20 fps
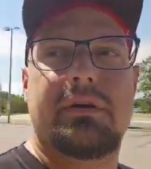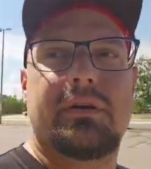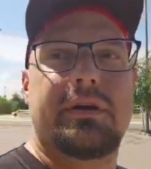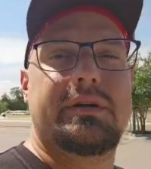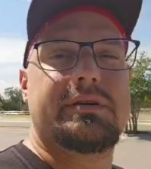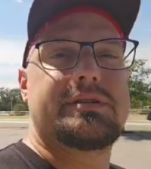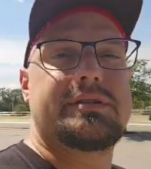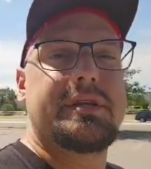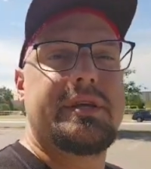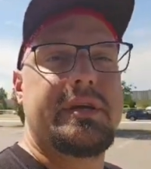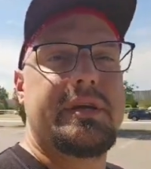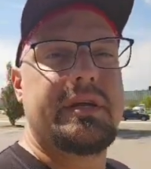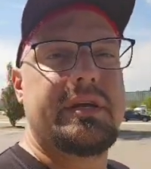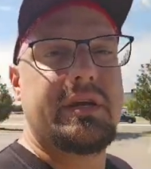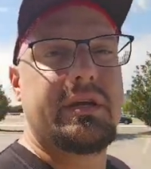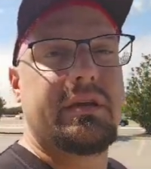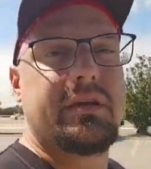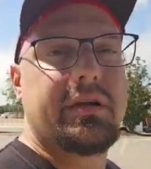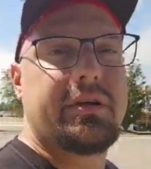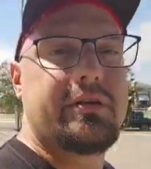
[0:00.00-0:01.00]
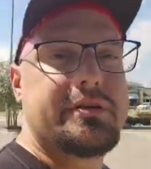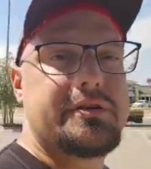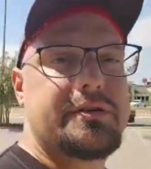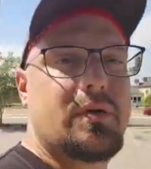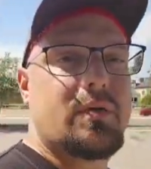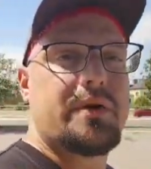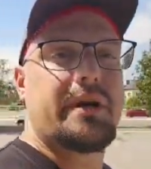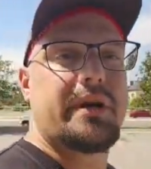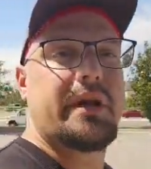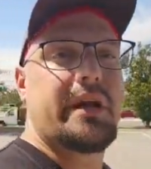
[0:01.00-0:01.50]
Here's the liquor
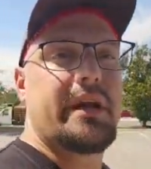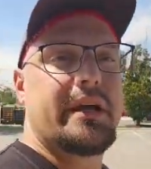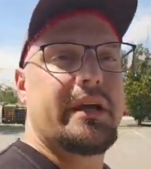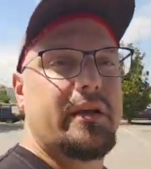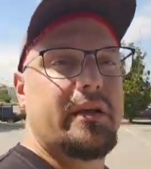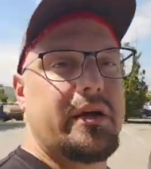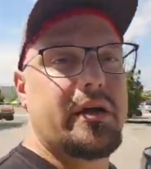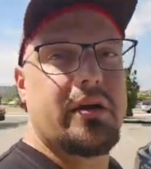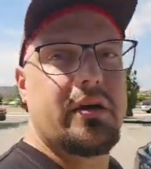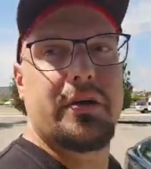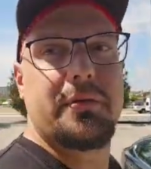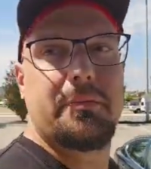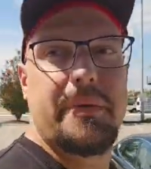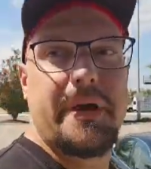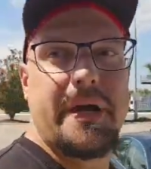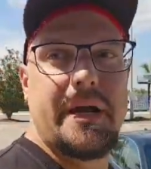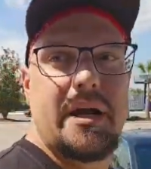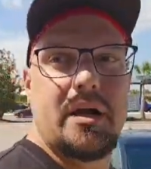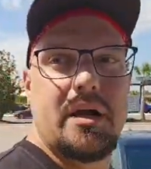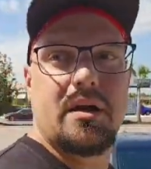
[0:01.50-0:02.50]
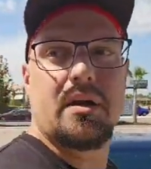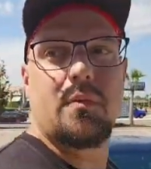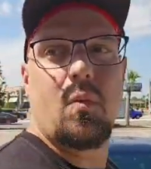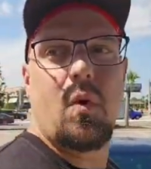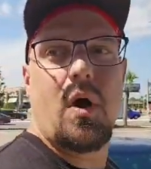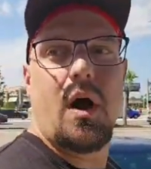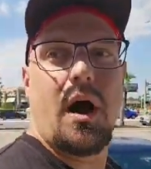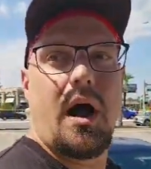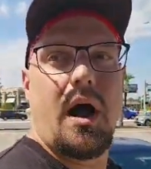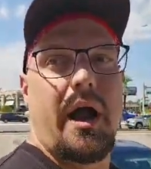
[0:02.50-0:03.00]
store. You can get liquor and beer and
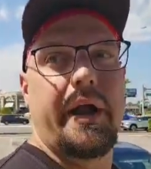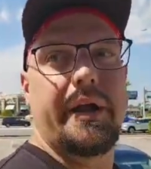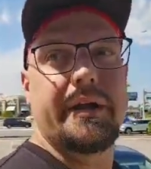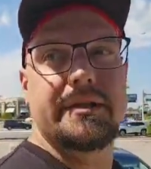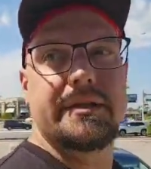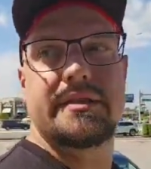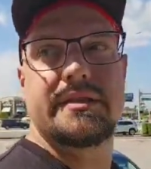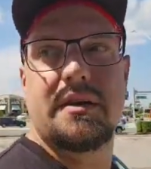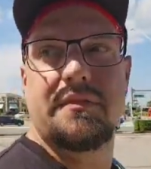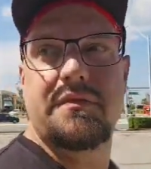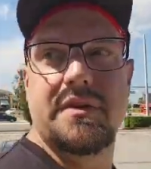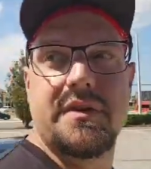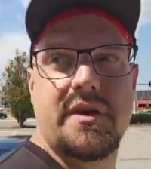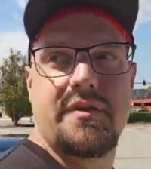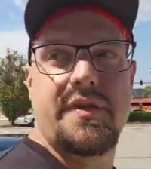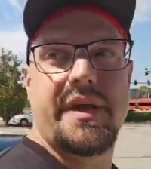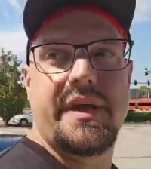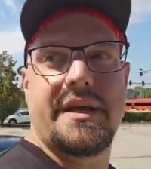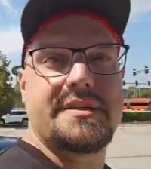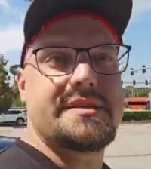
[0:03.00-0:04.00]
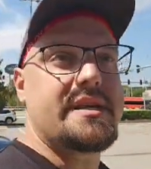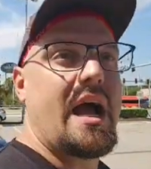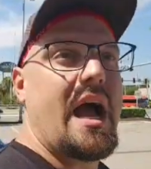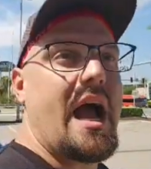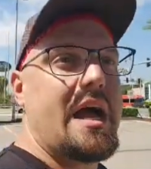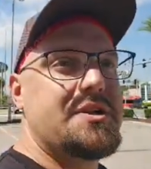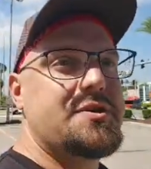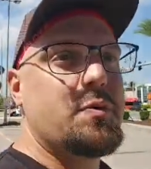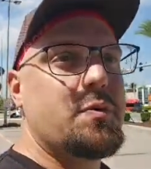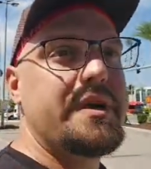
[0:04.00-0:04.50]
wine and stuff in there. They got
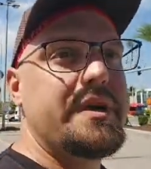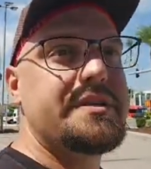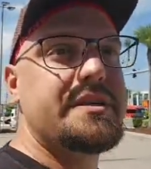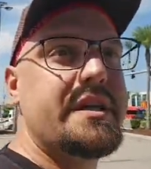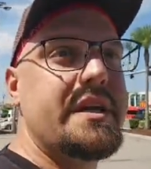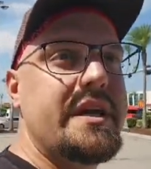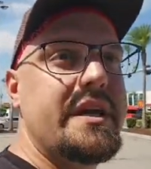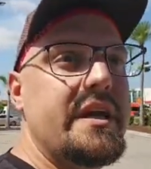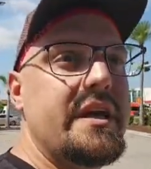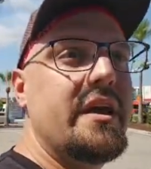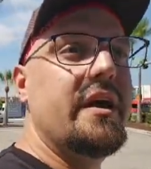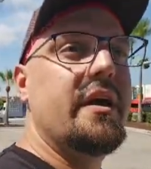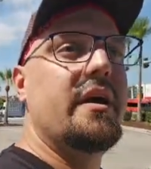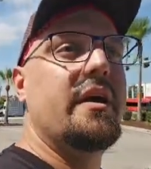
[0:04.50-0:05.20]
scotch, whiskey,